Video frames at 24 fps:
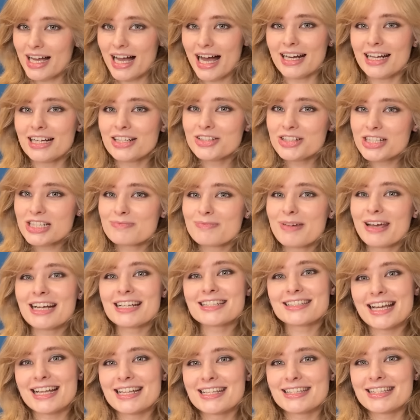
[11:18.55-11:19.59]
And it does make
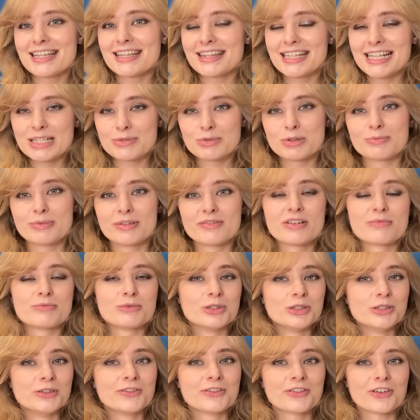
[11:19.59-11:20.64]
sense that these would be
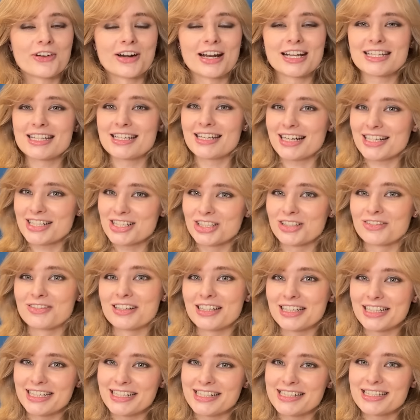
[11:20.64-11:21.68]
removed for an international
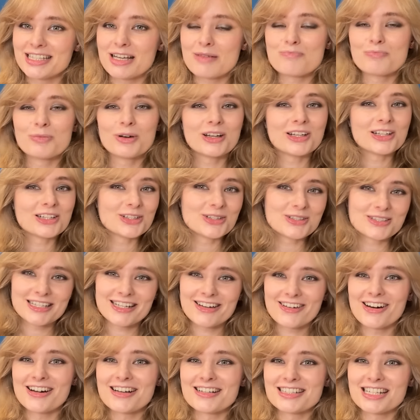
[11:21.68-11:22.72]
release, but losing
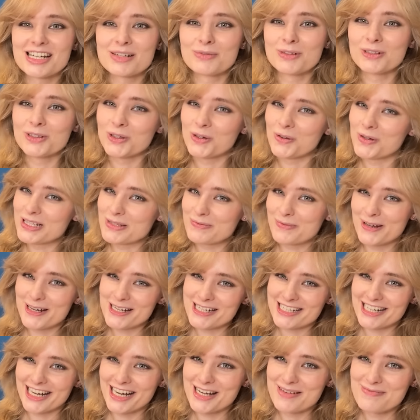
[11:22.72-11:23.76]
content will always be a
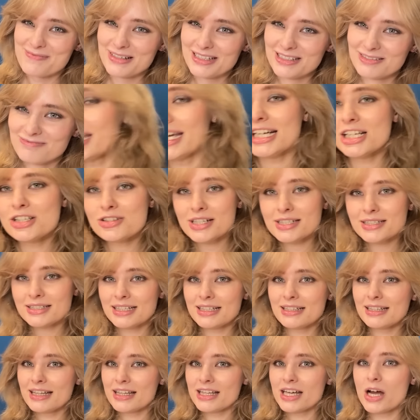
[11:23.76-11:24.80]
shame.
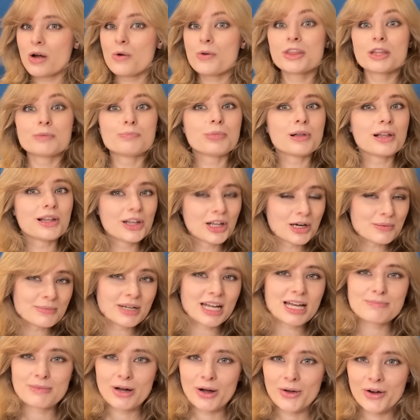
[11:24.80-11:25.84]
Interestingly though, the plum
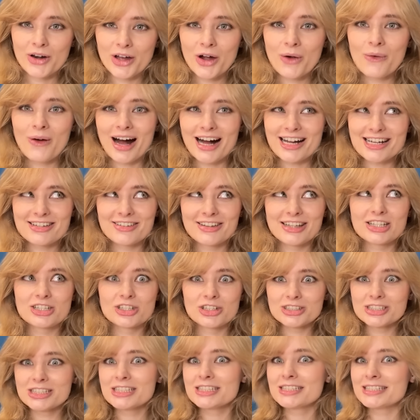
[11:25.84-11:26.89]
kimono actually
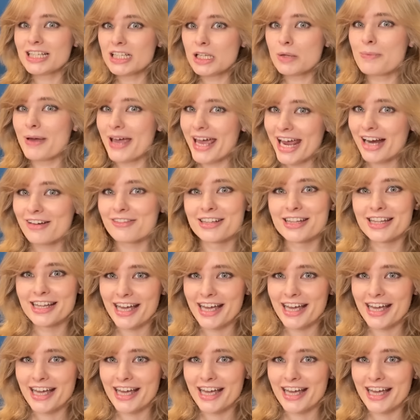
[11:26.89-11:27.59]
does still appear in the